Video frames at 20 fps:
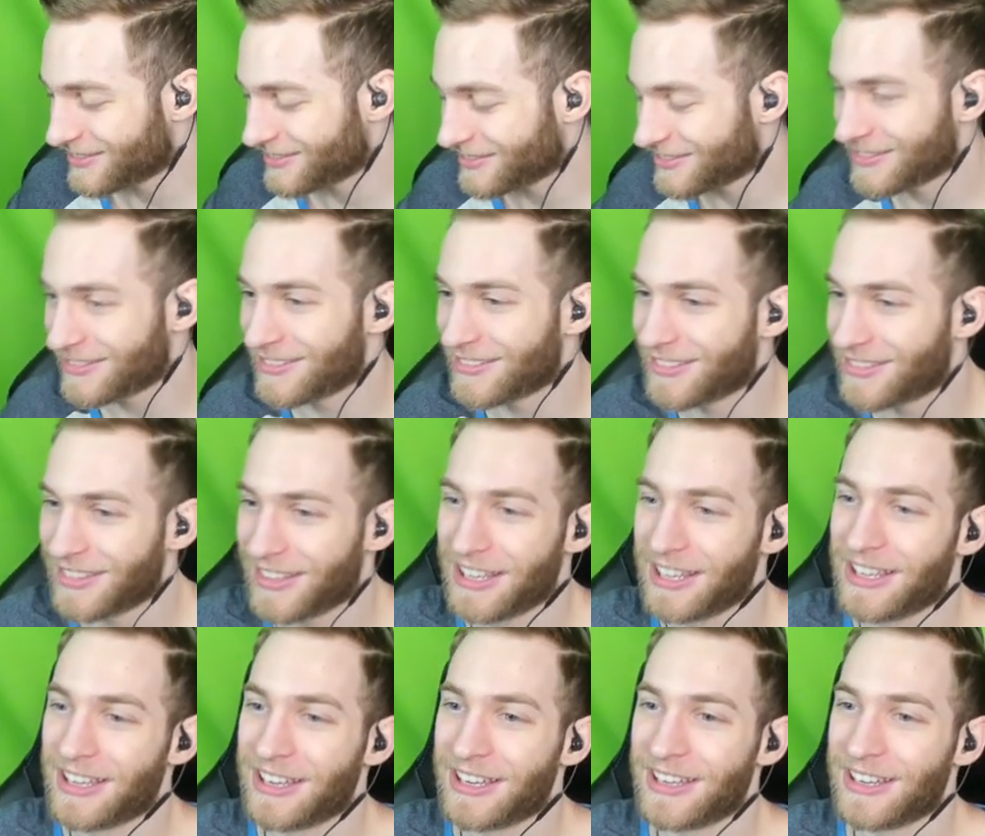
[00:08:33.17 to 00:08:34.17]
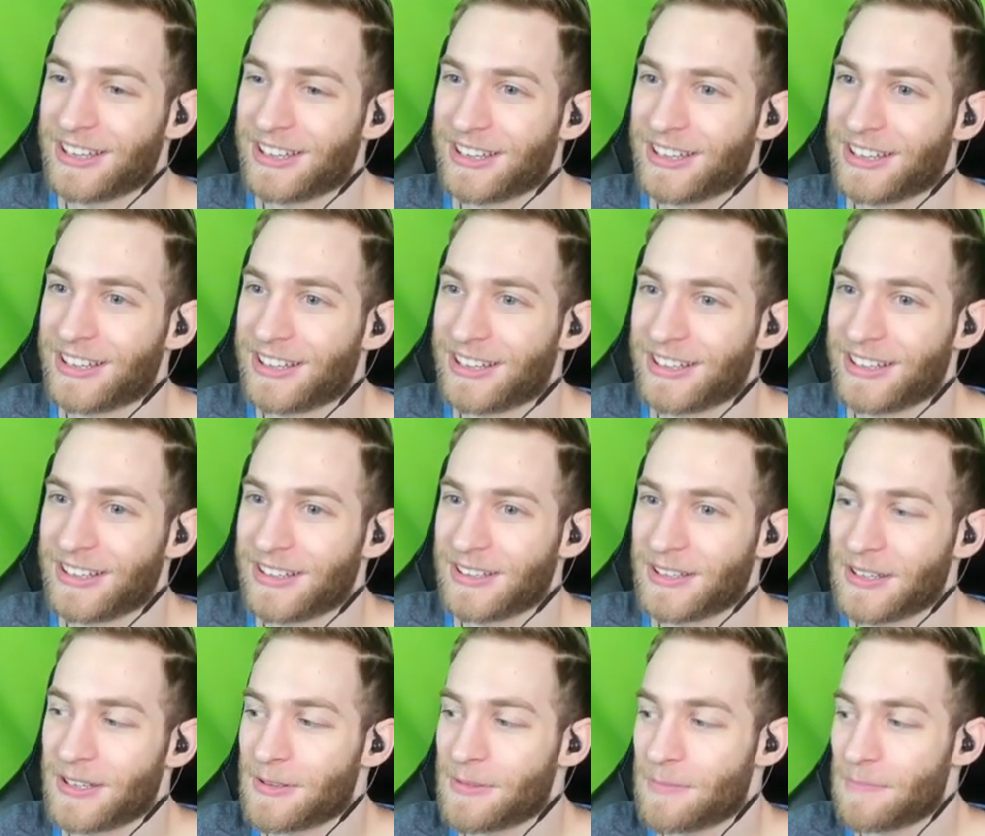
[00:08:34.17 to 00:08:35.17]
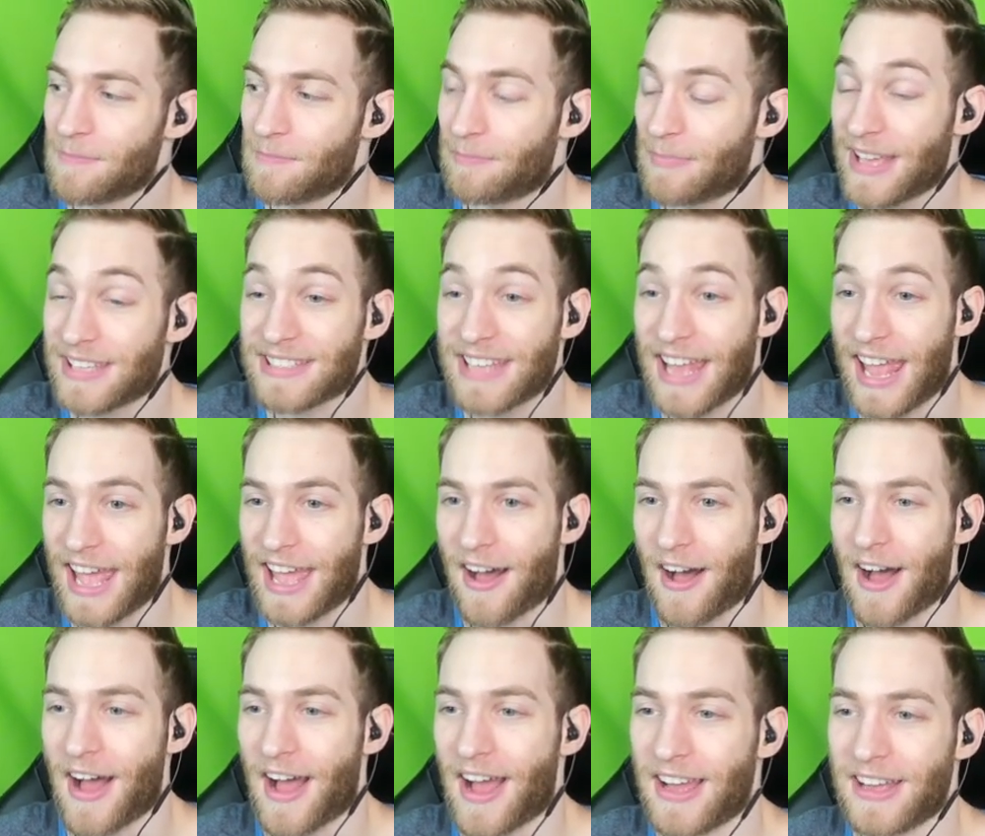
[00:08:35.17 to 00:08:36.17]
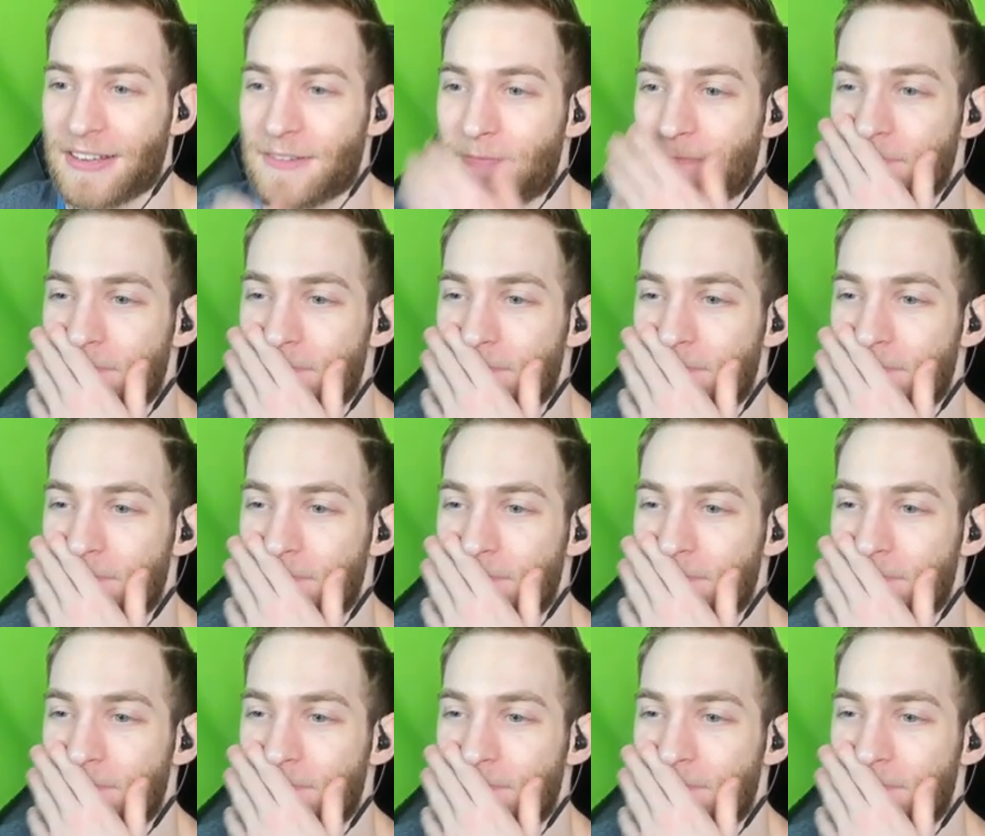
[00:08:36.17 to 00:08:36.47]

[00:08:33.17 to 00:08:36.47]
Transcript: The award for best AI will now be presented by Gamma. Best AI.